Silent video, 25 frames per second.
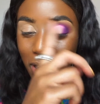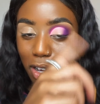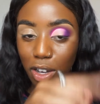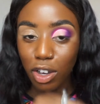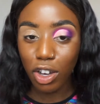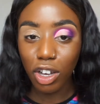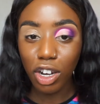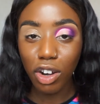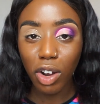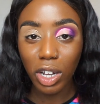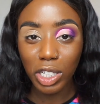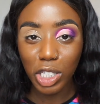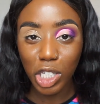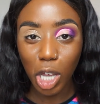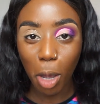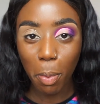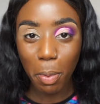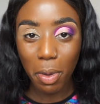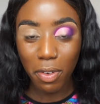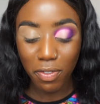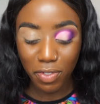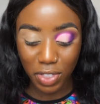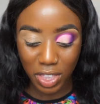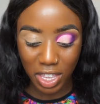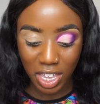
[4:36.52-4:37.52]
colour on top
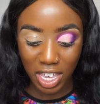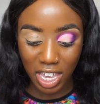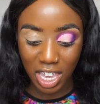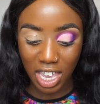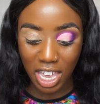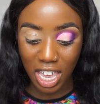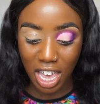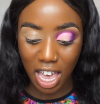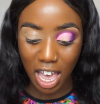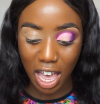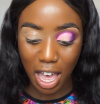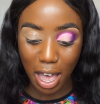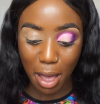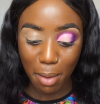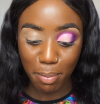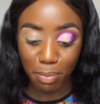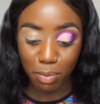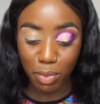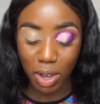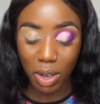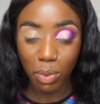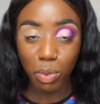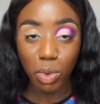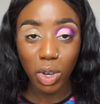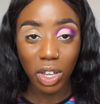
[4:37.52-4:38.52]
of the
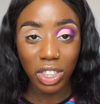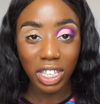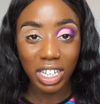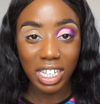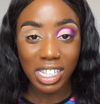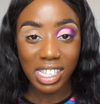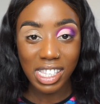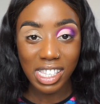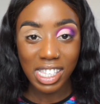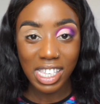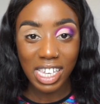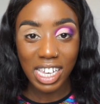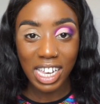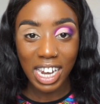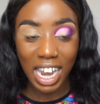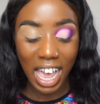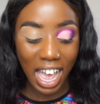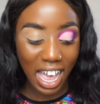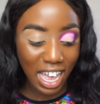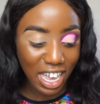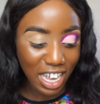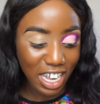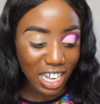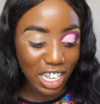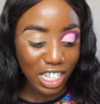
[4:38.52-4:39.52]
where we've got the
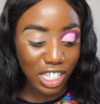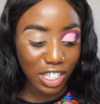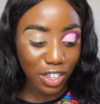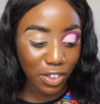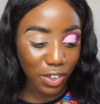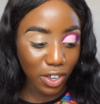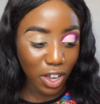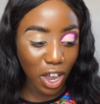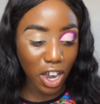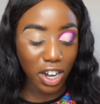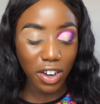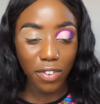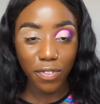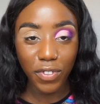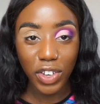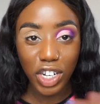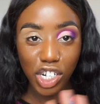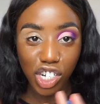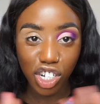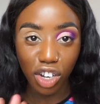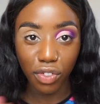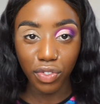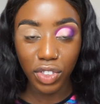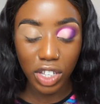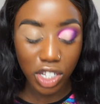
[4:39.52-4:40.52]
concealer to kind of
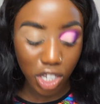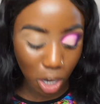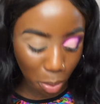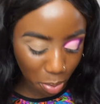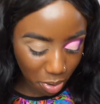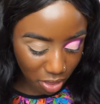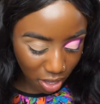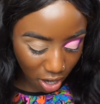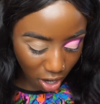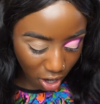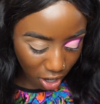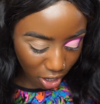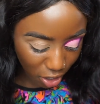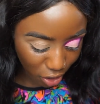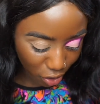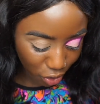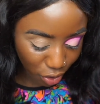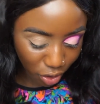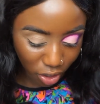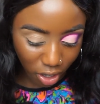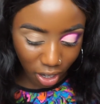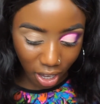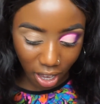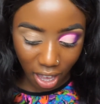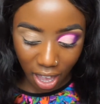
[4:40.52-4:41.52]
finish off the top of the eye
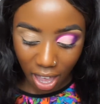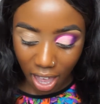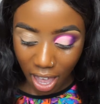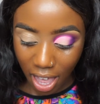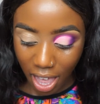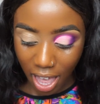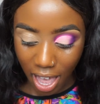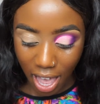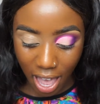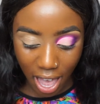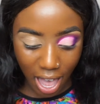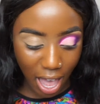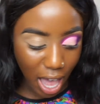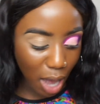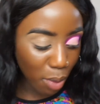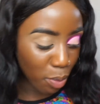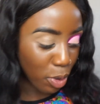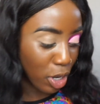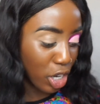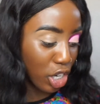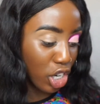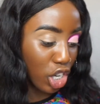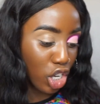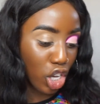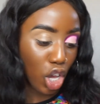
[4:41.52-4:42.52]
look. We're
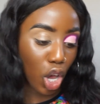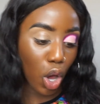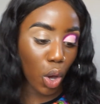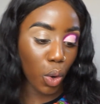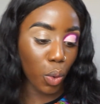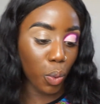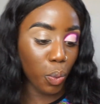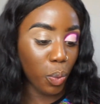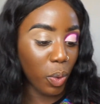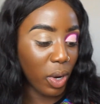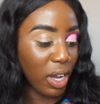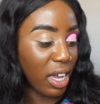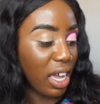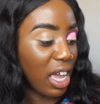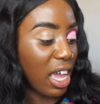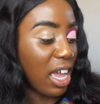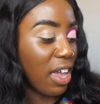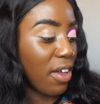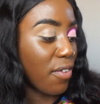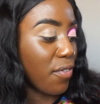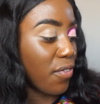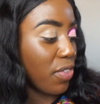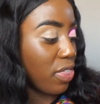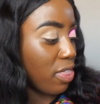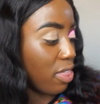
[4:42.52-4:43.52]
gonna go
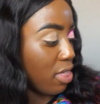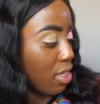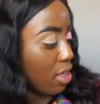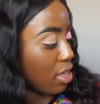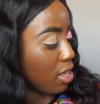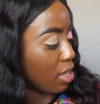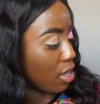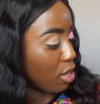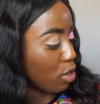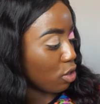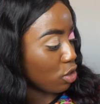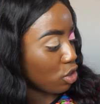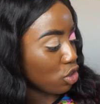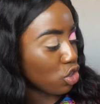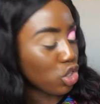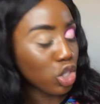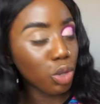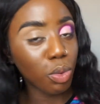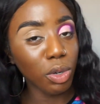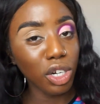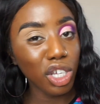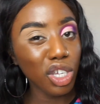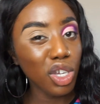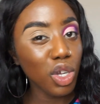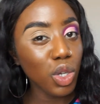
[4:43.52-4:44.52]
with, just
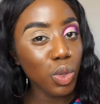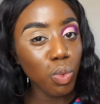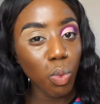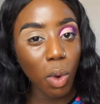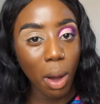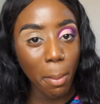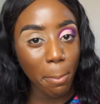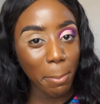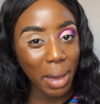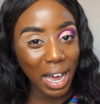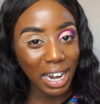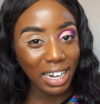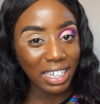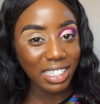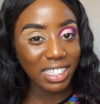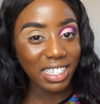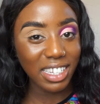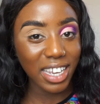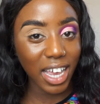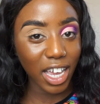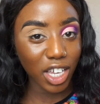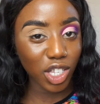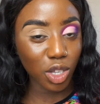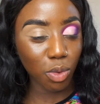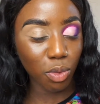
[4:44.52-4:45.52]
want to use one palette
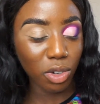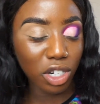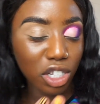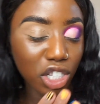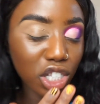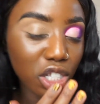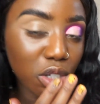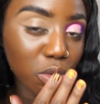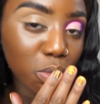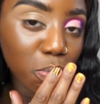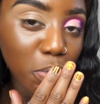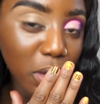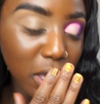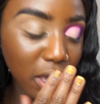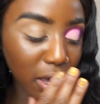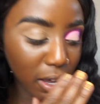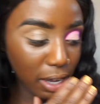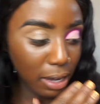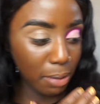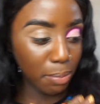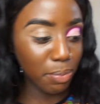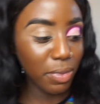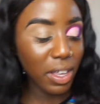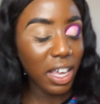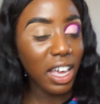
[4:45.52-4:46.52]
today because I want it to be
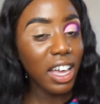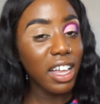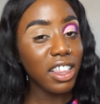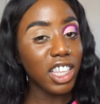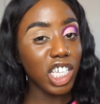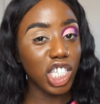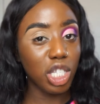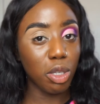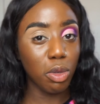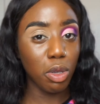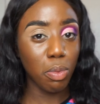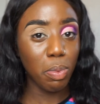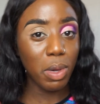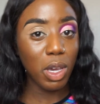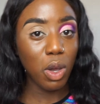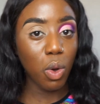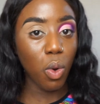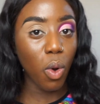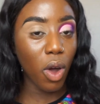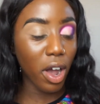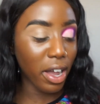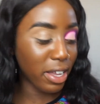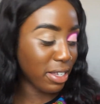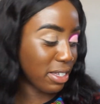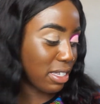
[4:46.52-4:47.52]
this to be
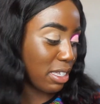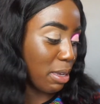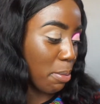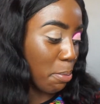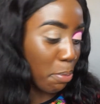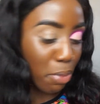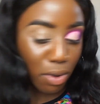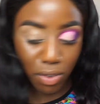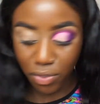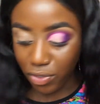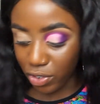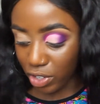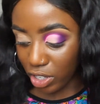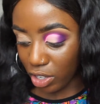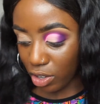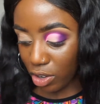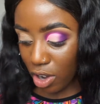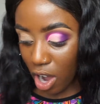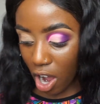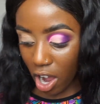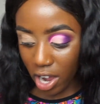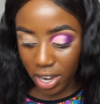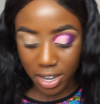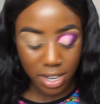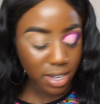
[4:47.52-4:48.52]
quite simple for you
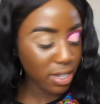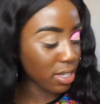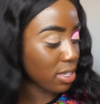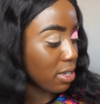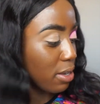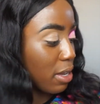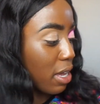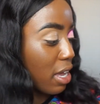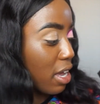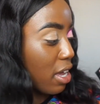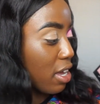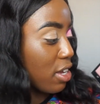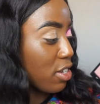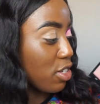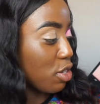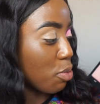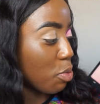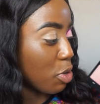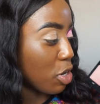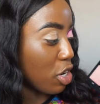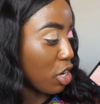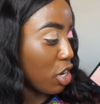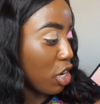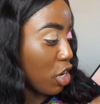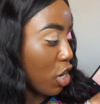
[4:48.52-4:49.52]
guys. So
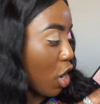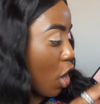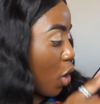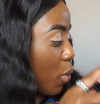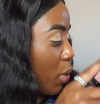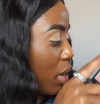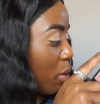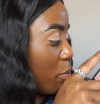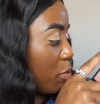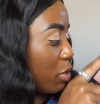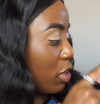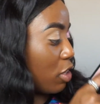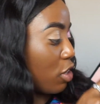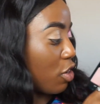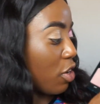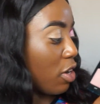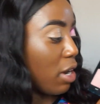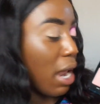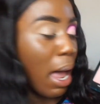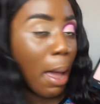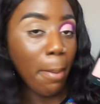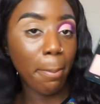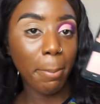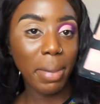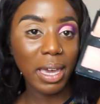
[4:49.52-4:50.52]
we're gonna go in with the
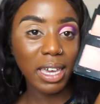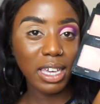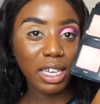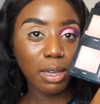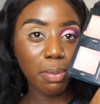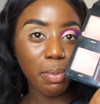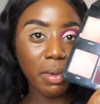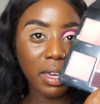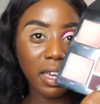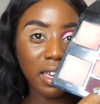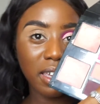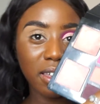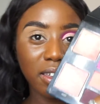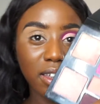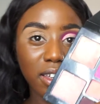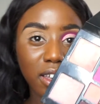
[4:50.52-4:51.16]
colour Pink Me,